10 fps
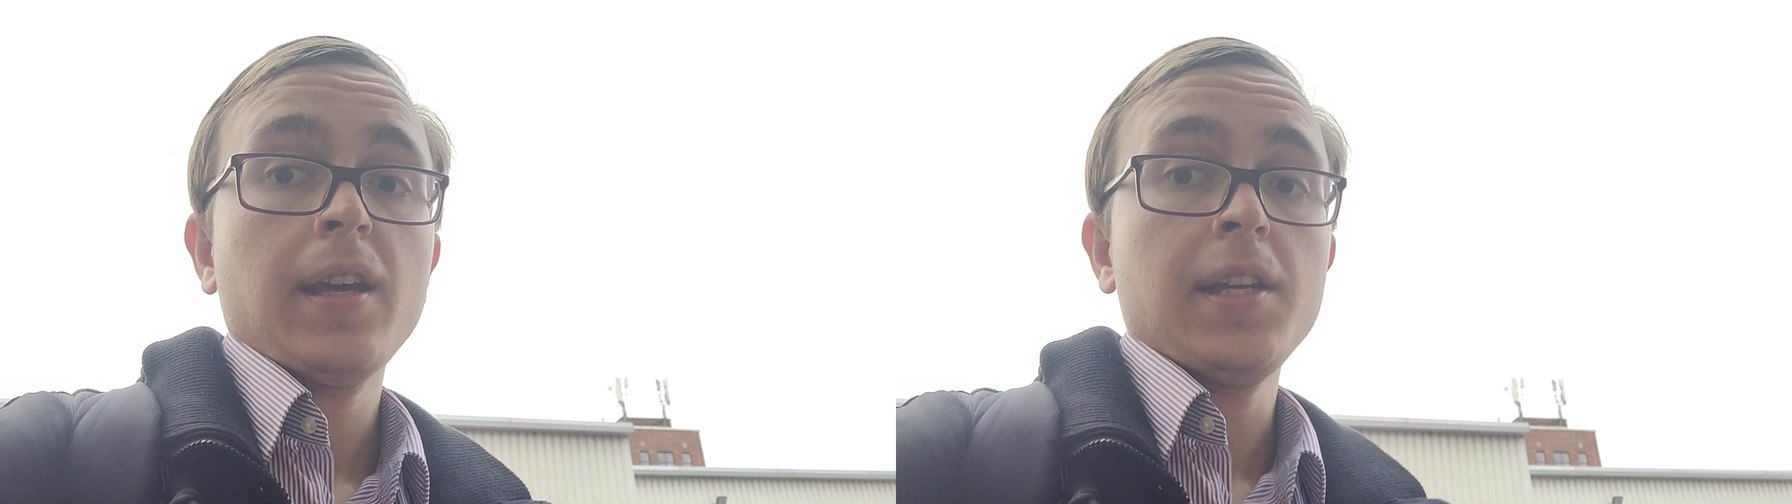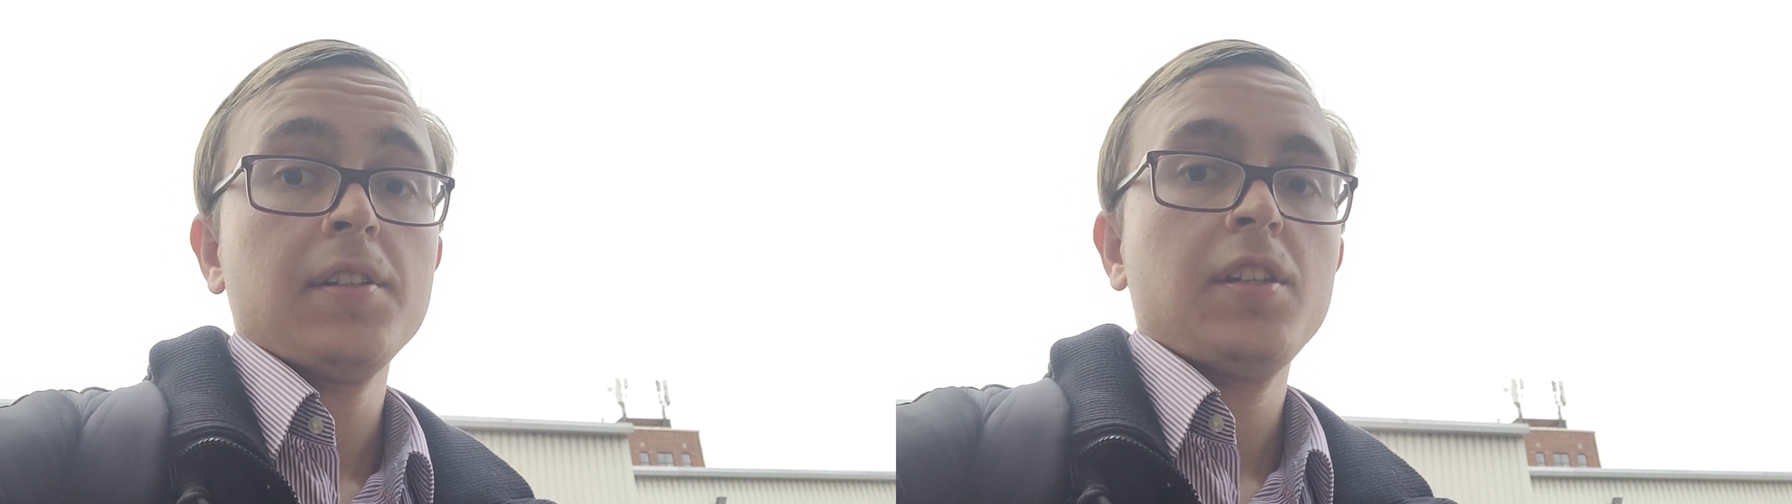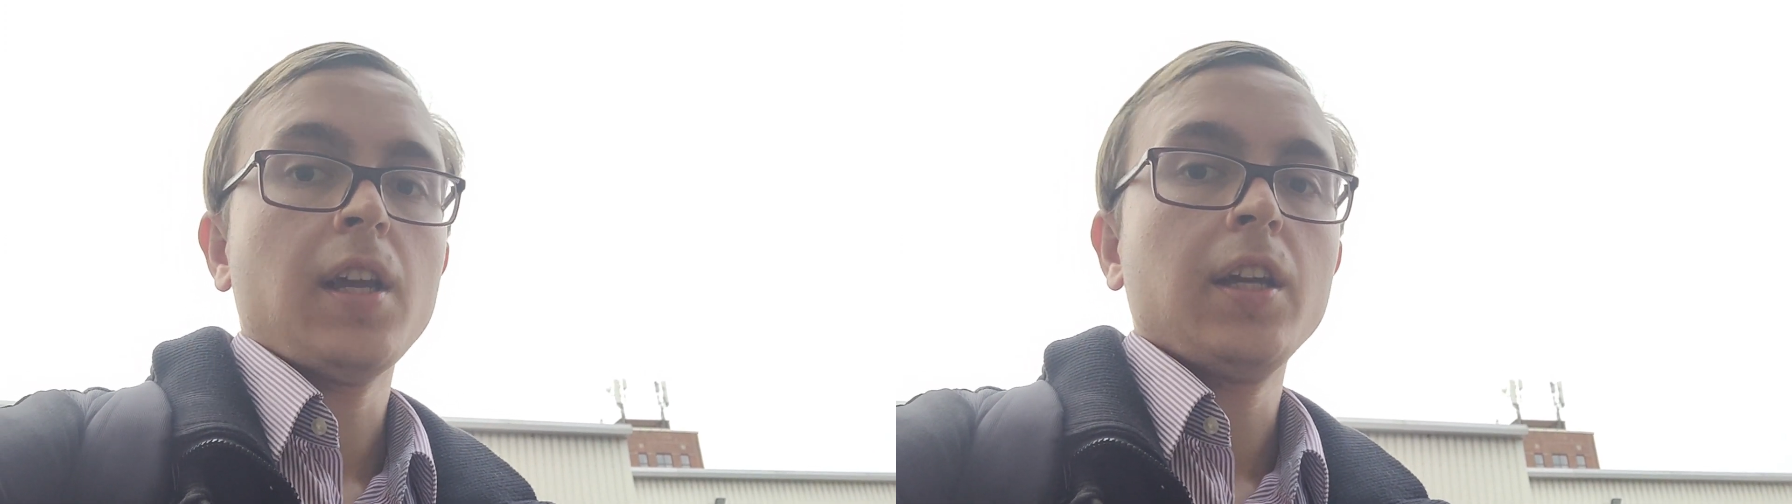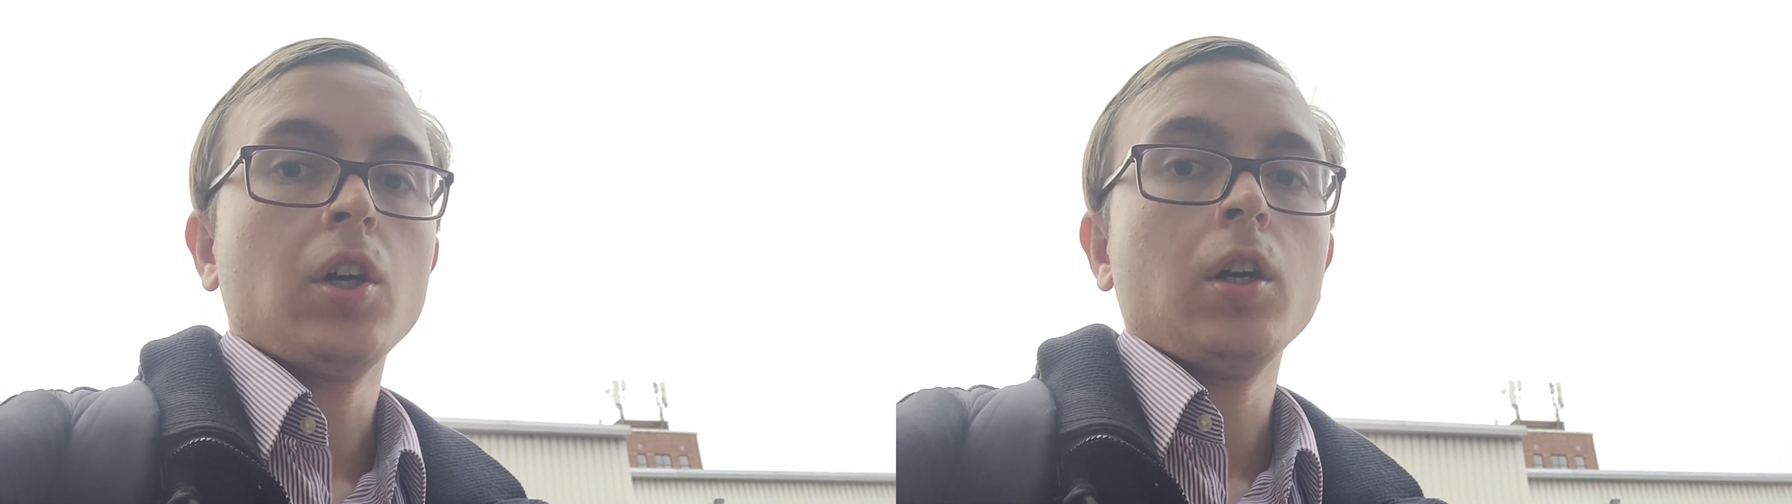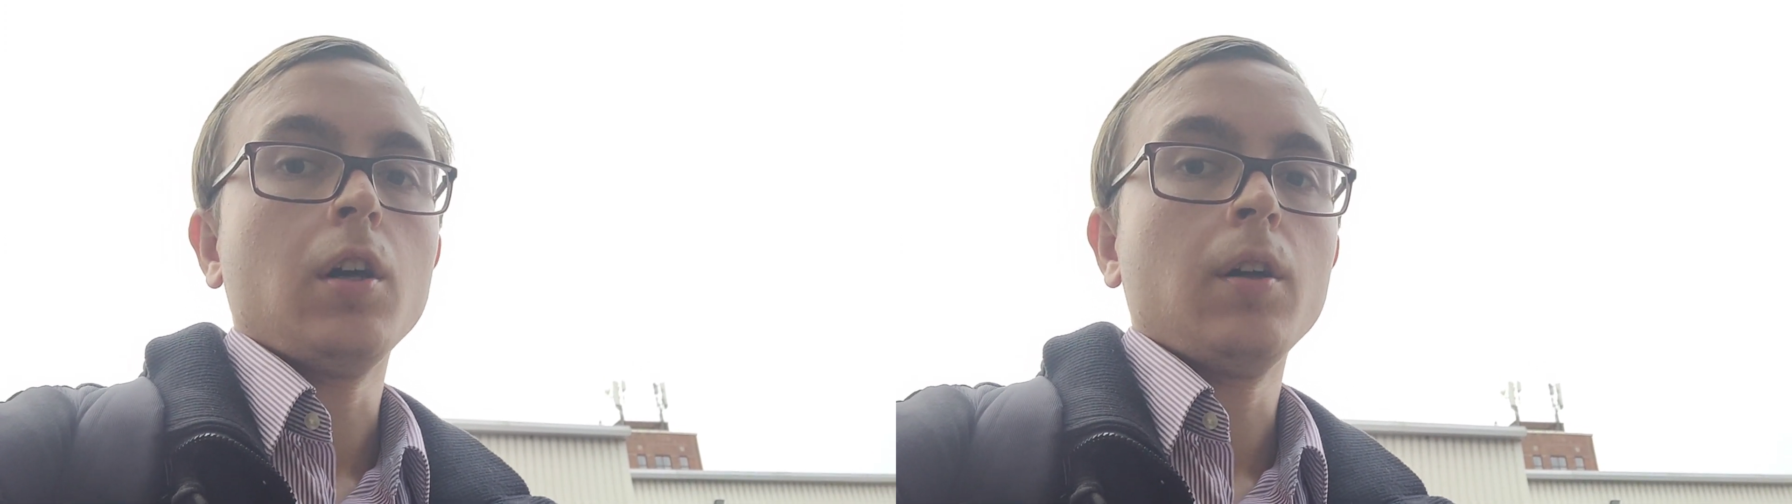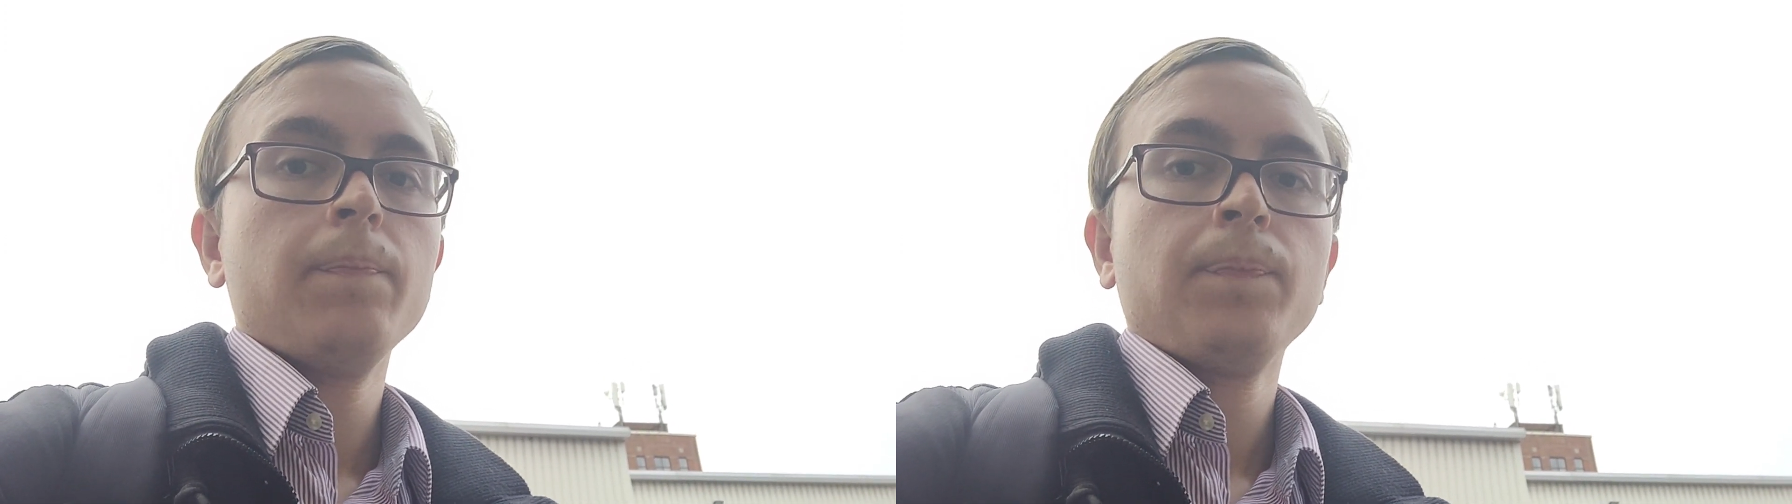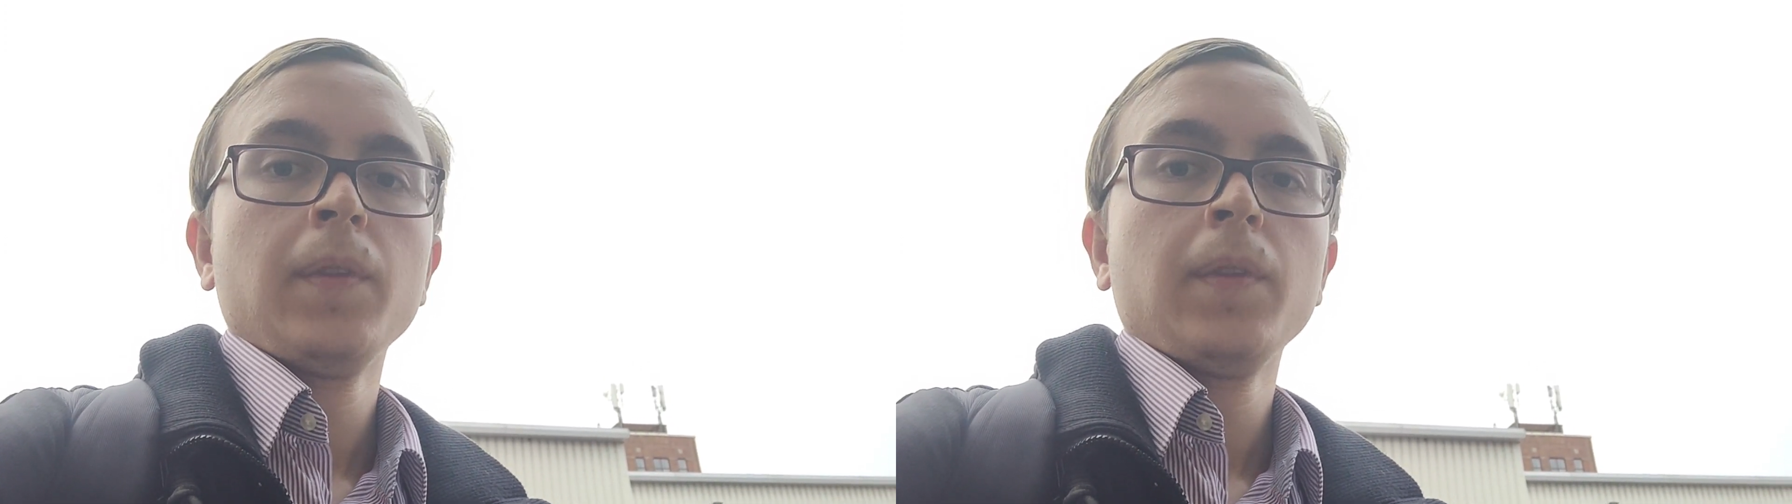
88R.